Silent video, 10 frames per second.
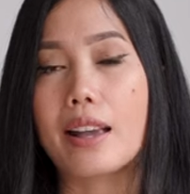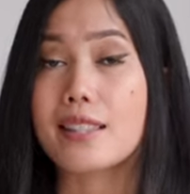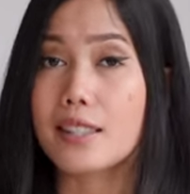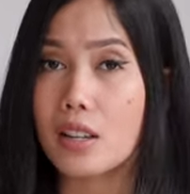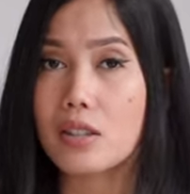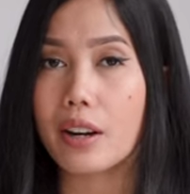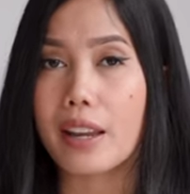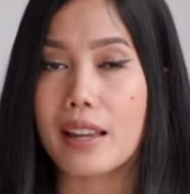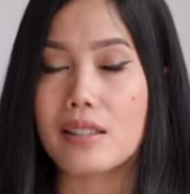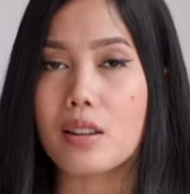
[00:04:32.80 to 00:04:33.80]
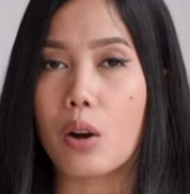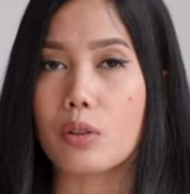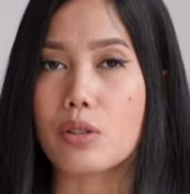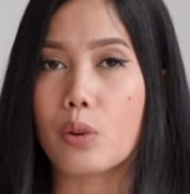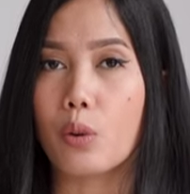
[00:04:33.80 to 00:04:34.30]
And since our kids go to
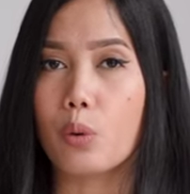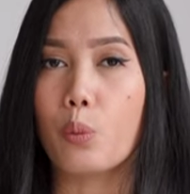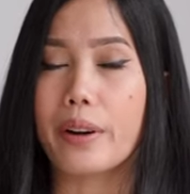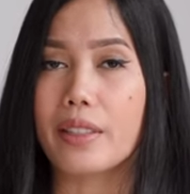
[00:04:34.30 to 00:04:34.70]
school where